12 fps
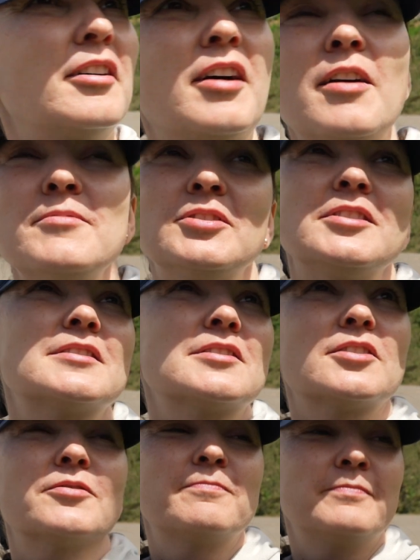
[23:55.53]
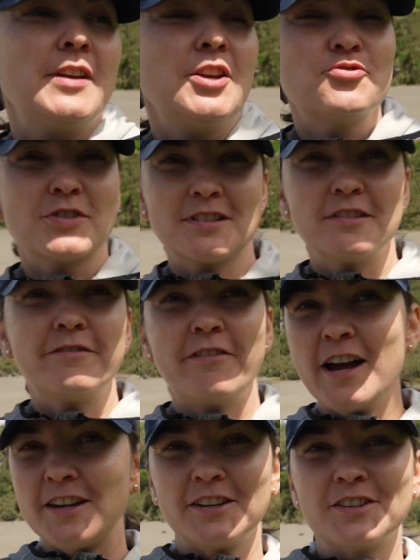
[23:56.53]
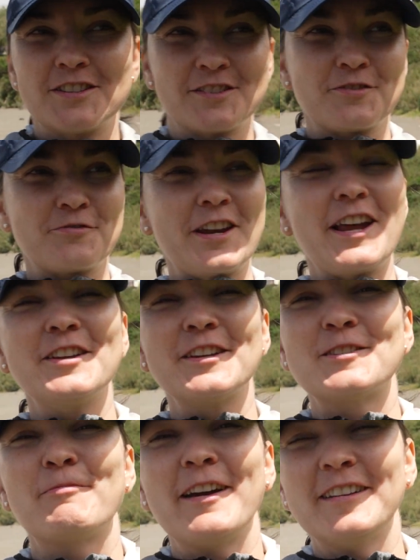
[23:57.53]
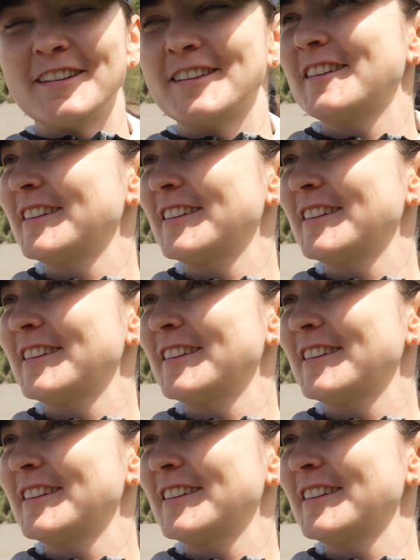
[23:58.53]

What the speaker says: I mean, it's a interesting finding. It's a very unexpected.